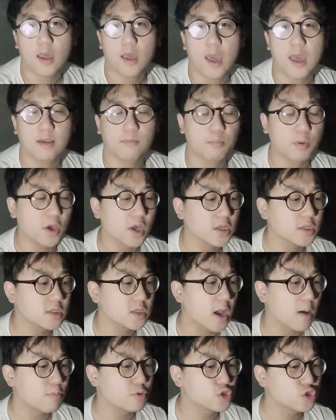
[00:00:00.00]
And because
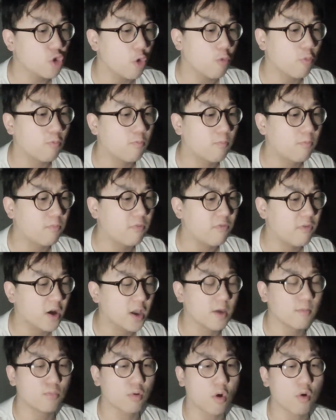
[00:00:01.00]
I'm so
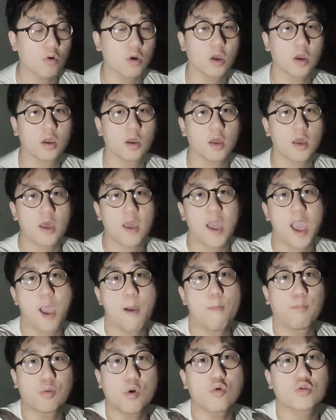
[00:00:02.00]
fucking broke. Now
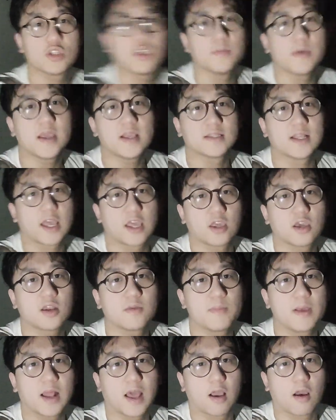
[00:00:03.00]
broke to me is like you're gonna
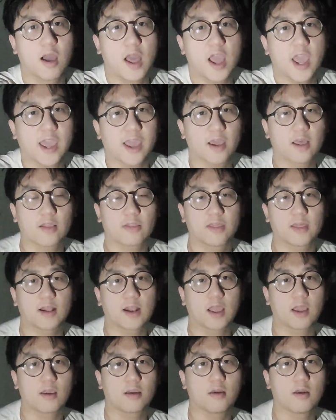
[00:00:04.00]
be like you think
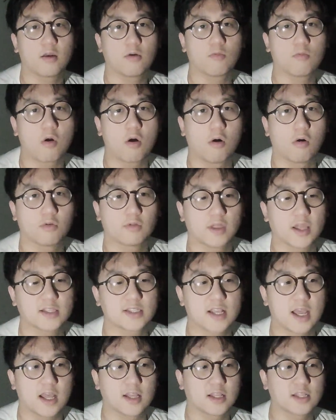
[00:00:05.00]
like whoa, that's
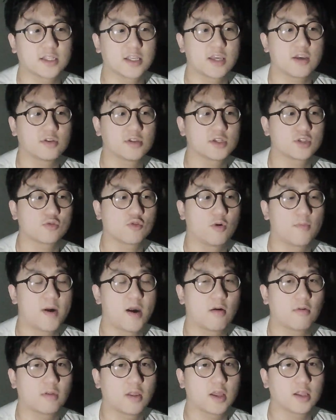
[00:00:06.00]
uh, that's an egotistical
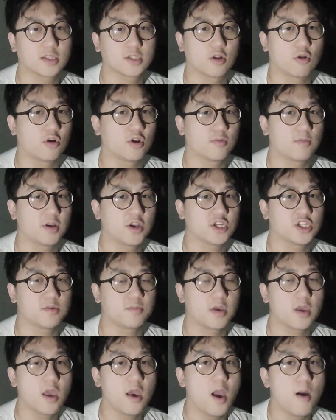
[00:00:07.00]
amount that's a lot of money
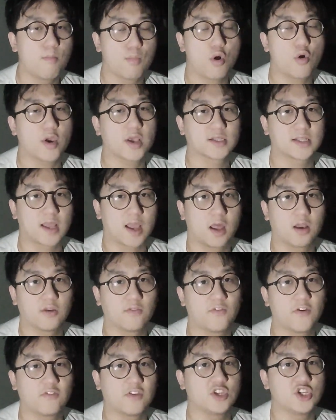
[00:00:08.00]
Jimmy. Broke is like under
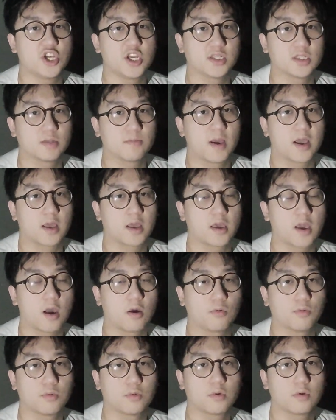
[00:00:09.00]
50 G's in the bank account.